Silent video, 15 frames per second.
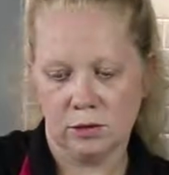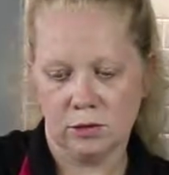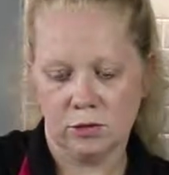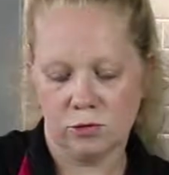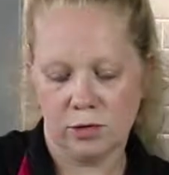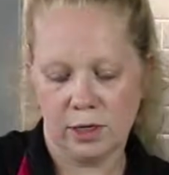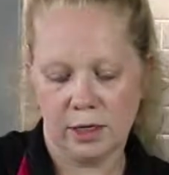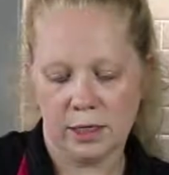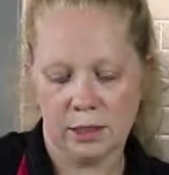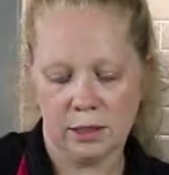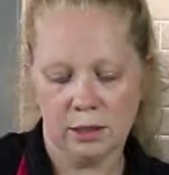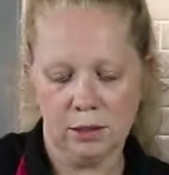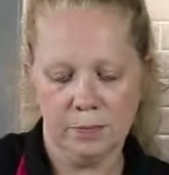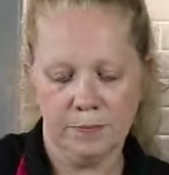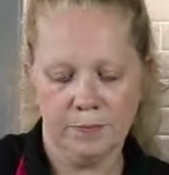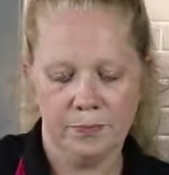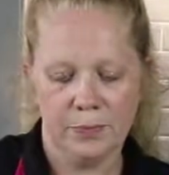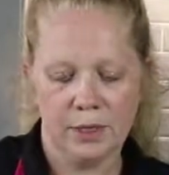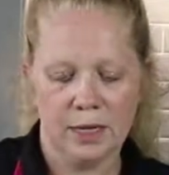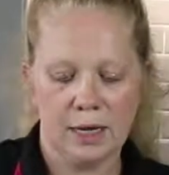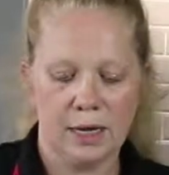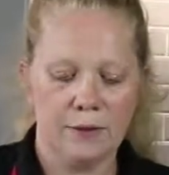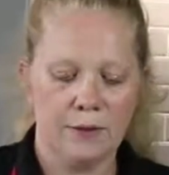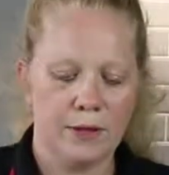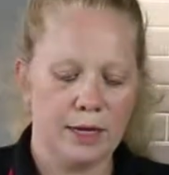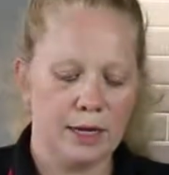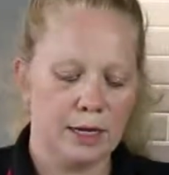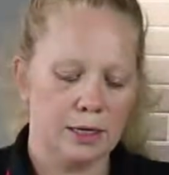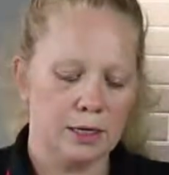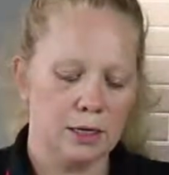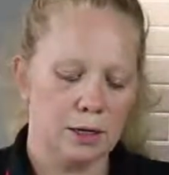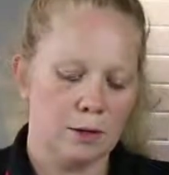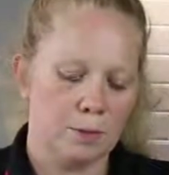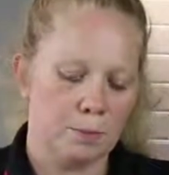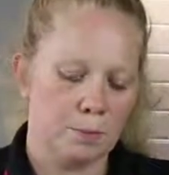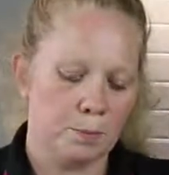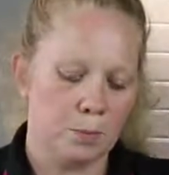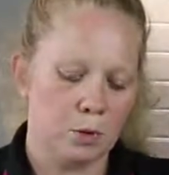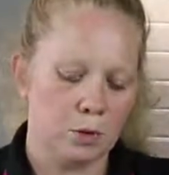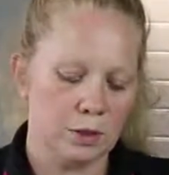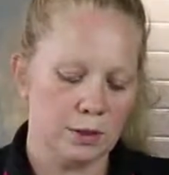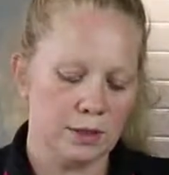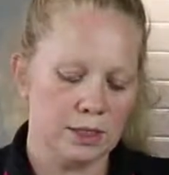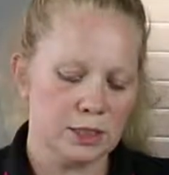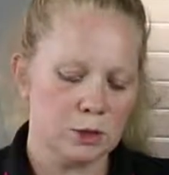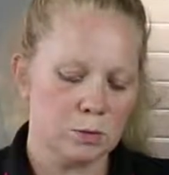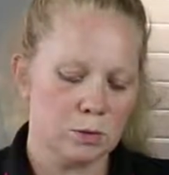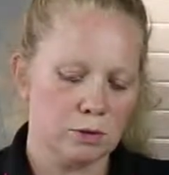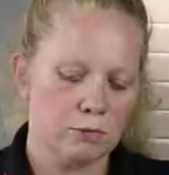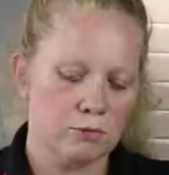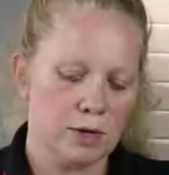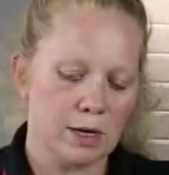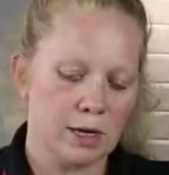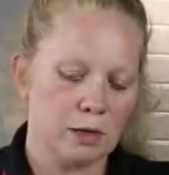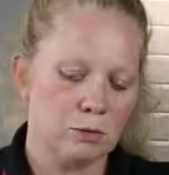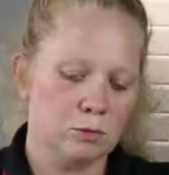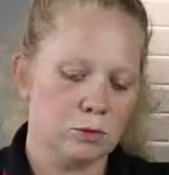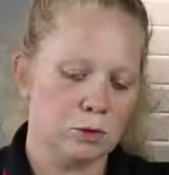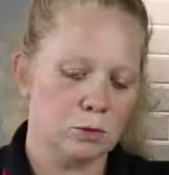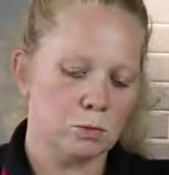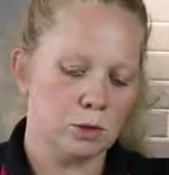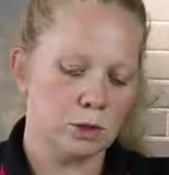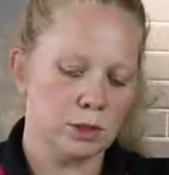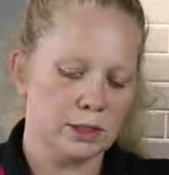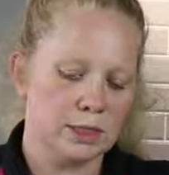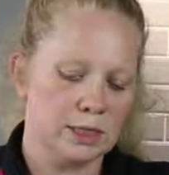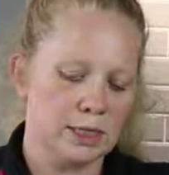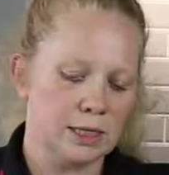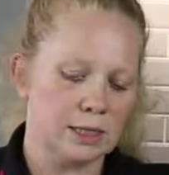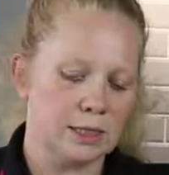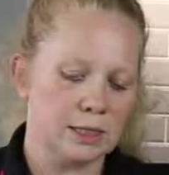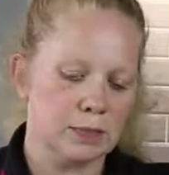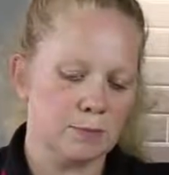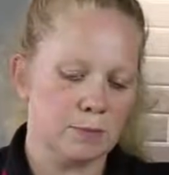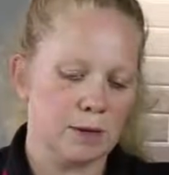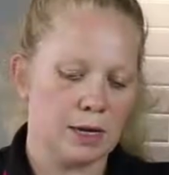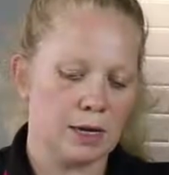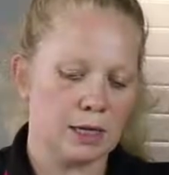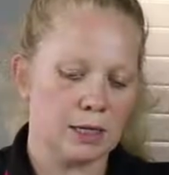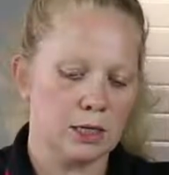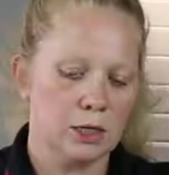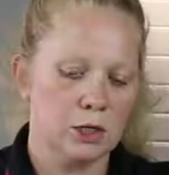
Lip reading: triangle, and then pulling this one round, we're going to take this back